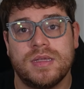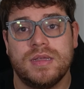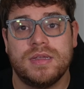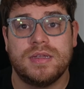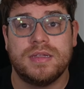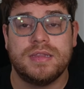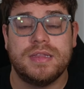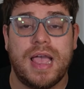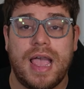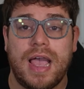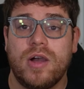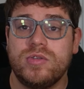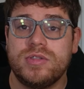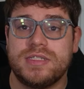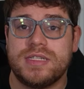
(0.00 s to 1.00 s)
The
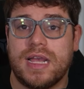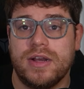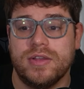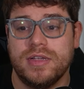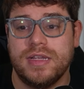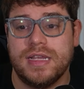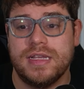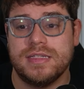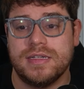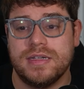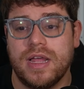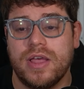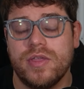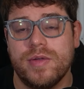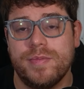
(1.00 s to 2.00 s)
outsider is
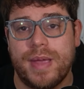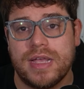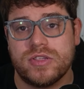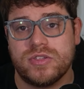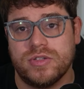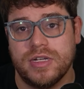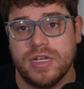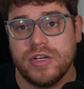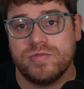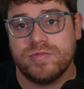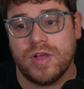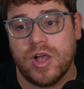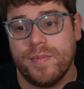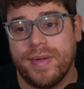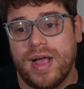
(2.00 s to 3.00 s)
another backstory
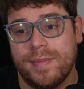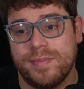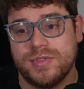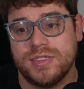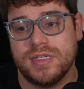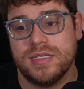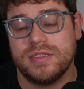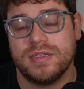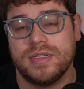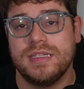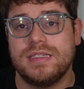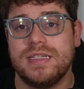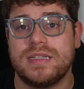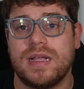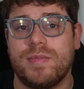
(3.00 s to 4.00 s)
trope option, so this
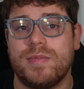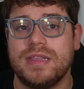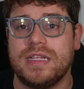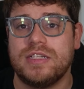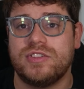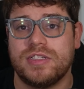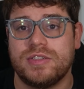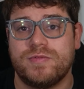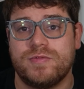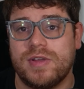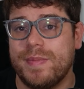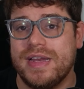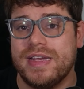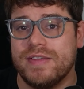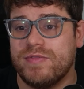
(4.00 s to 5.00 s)
is someone that's just from a
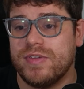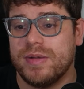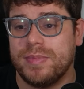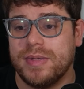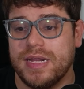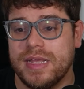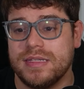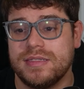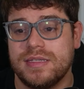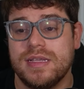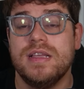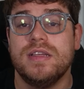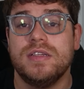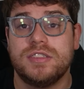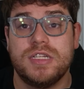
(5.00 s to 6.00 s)
different place.
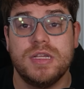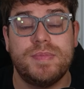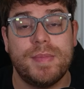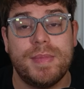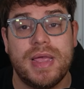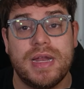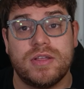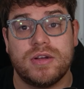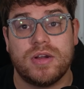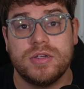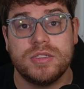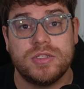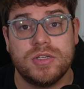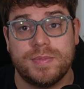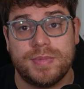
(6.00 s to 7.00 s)
Superman could
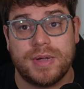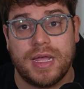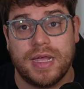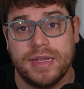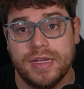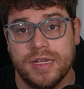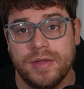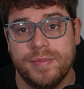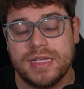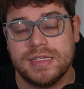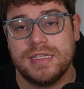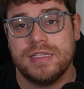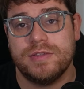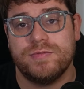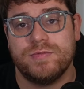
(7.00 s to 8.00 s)
also apply here because
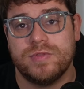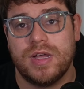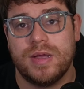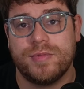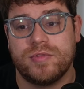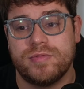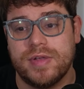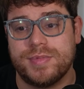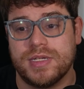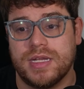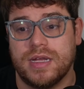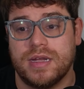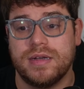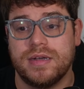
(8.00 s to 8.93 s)
he's from Krypton.